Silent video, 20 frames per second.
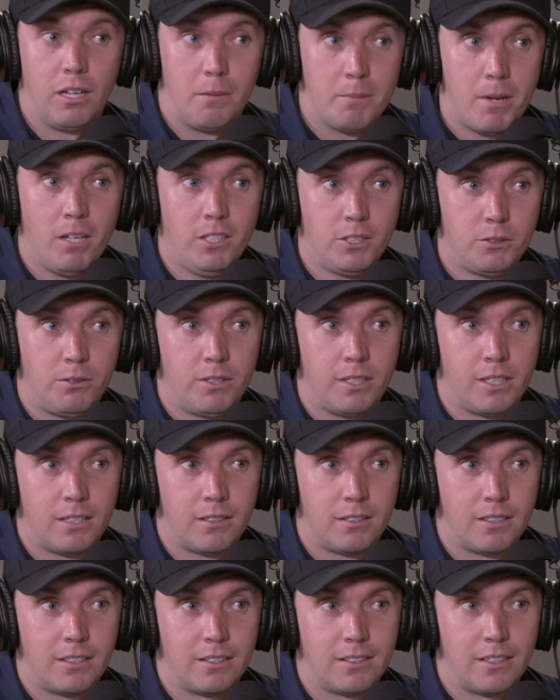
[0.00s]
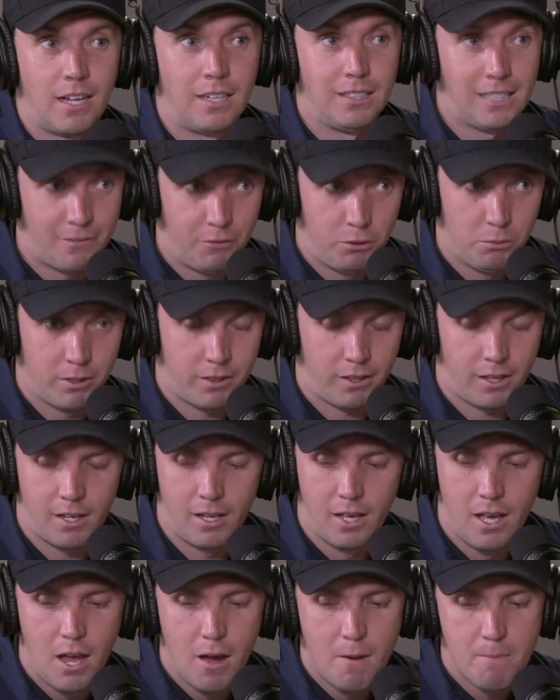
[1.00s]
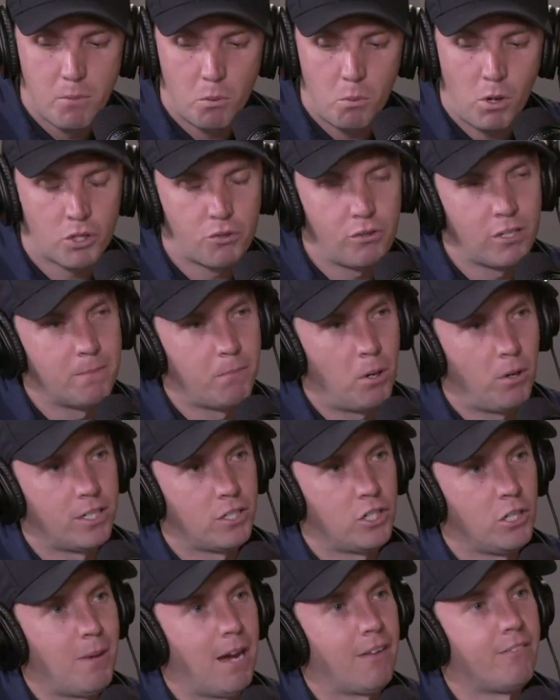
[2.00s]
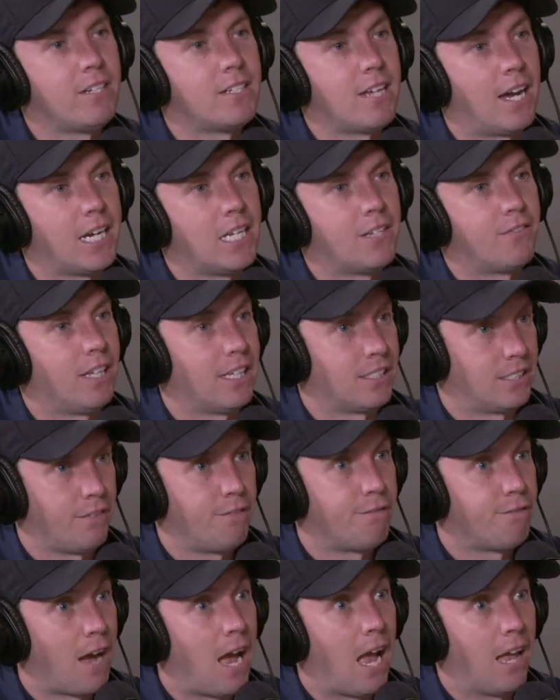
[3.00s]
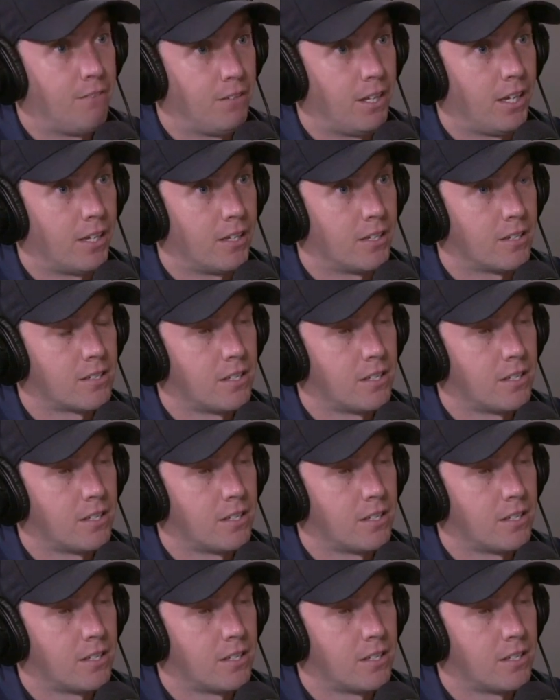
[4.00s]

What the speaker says: I'll be honest with you. I'll level with you. But what's really important is you might have these irons for let's say 5 years.